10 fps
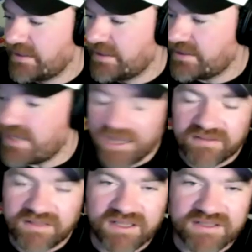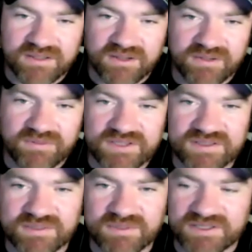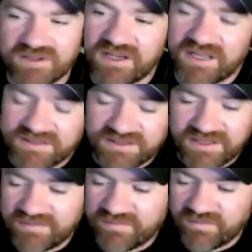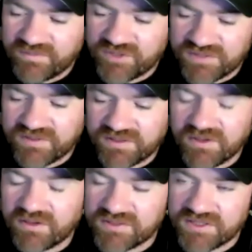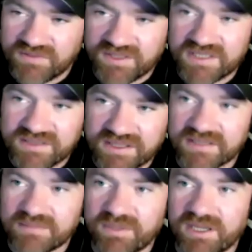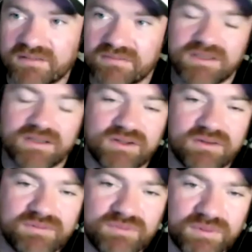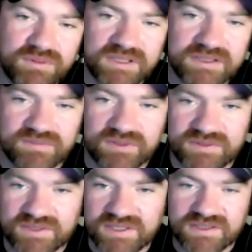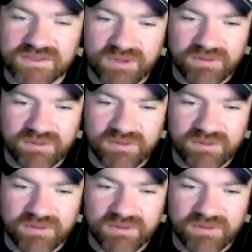Yeah, and there's a lot of reasons to be exciting, as you said, just for not just for this year, but going forward into future years as well.